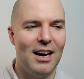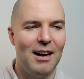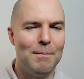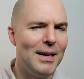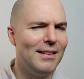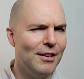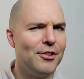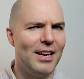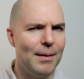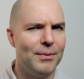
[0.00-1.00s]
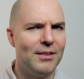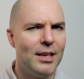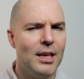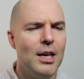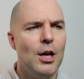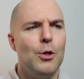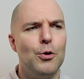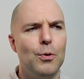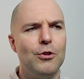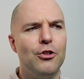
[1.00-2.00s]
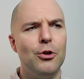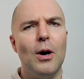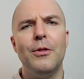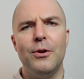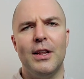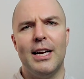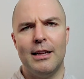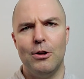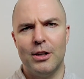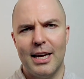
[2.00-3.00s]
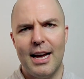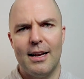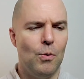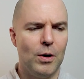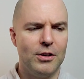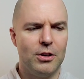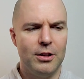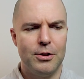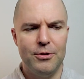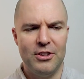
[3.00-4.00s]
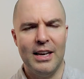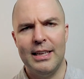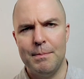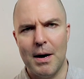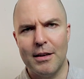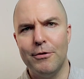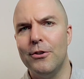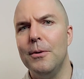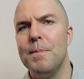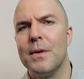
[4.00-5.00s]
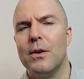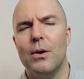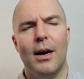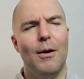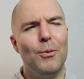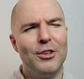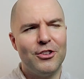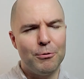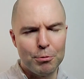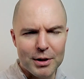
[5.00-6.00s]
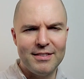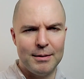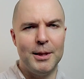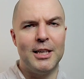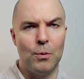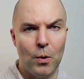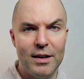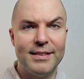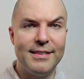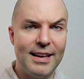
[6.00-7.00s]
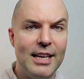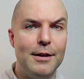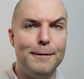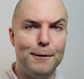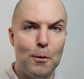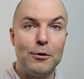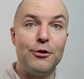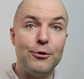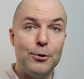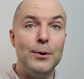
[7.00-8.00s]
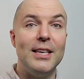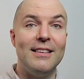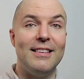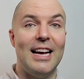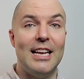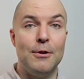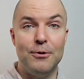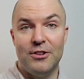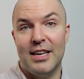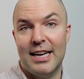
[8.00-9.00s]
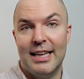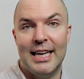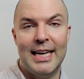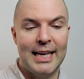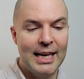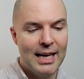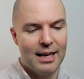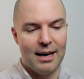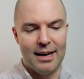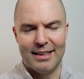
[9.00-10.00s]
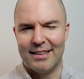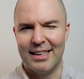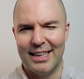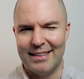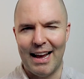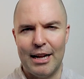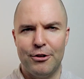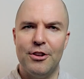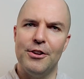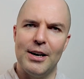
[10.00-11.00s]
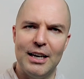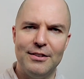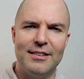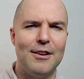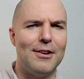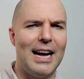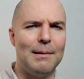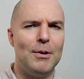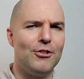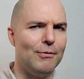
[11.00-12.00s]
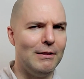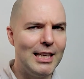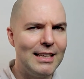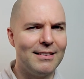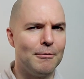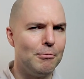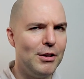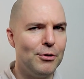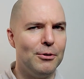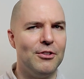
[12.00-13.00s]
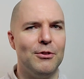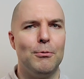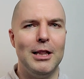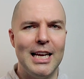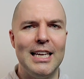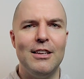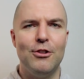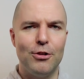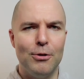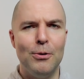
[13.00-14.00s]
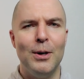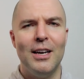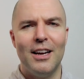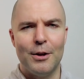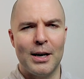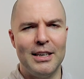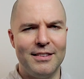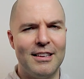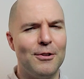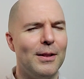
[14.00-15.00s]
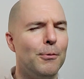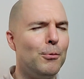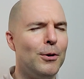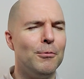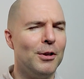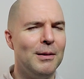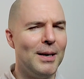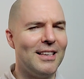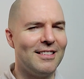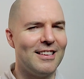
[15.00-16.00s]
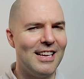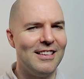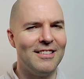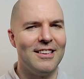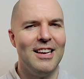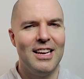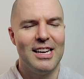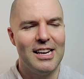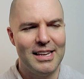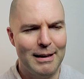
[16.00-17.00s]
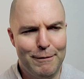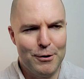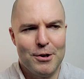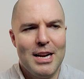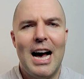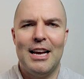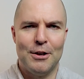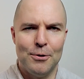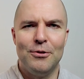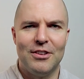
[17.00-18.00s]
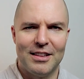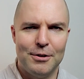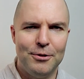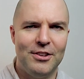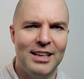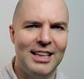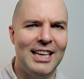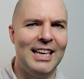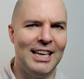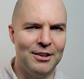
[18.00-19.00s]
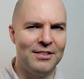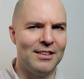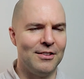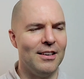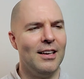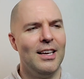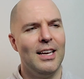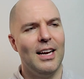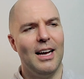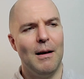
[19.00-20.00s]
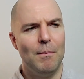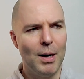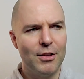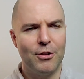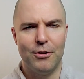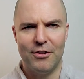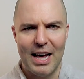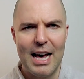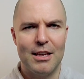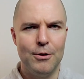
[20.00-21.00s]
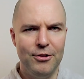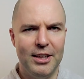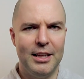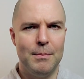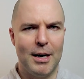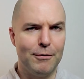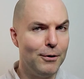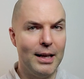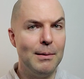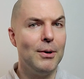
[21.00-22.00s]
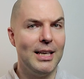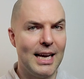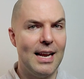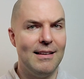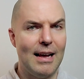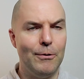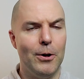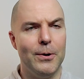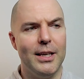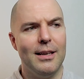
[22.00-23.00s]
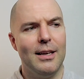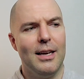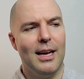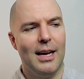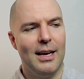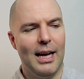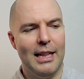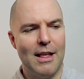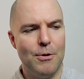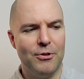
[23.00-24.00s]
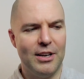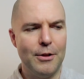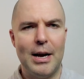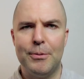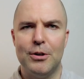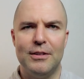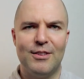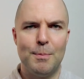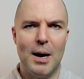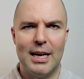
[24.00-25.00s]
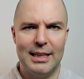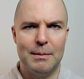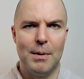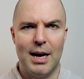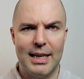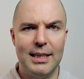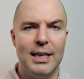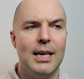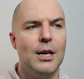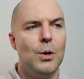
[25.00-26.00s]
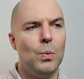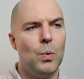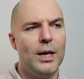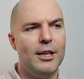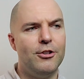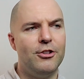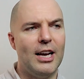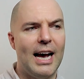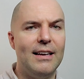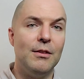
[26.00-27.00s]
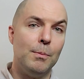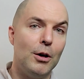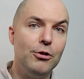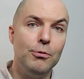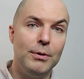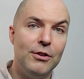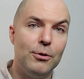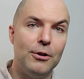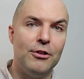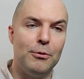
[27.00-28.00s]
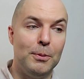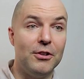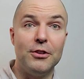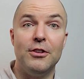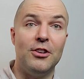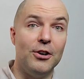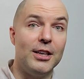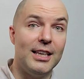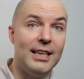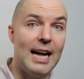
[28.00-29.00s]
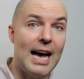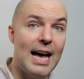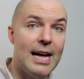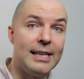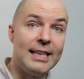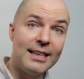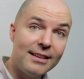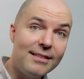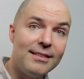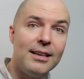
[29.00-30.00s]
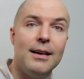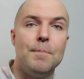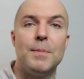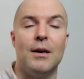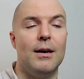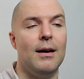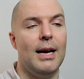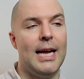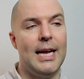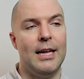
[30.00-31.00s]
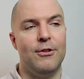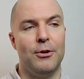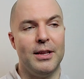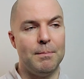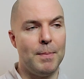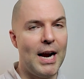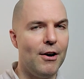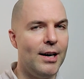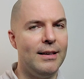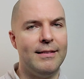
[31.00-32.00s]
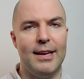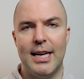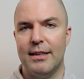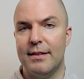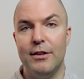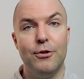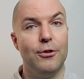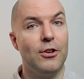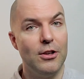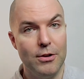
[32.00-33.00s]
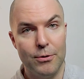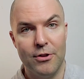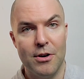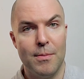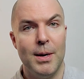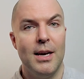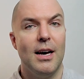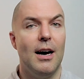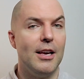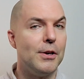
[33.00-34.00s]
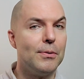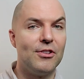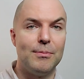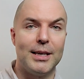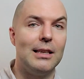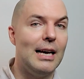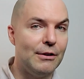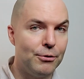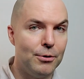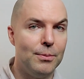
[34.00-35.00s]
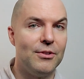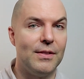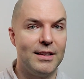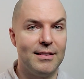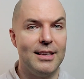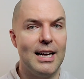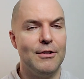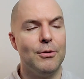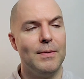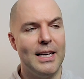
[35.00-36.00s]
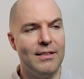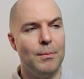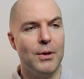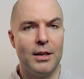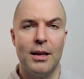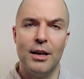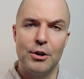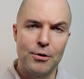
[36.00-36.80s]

meditation apps. There were two other that I looked at, one called UCLA Mindful, which really seemed like it was intended for students at UCLA. It's kind of attached to their health center, had a bunch of links and resources related to their health center that wouldn't really make sense if you're not using the UCLA health center. But so there's that, UCLA Mindful, anybody can download it. And then there was another app called Smiling Mind, which has a bunch of resources particularly targeted at kids, and so that parents and teachers can use them in classrooms and things like that. So if that's something you're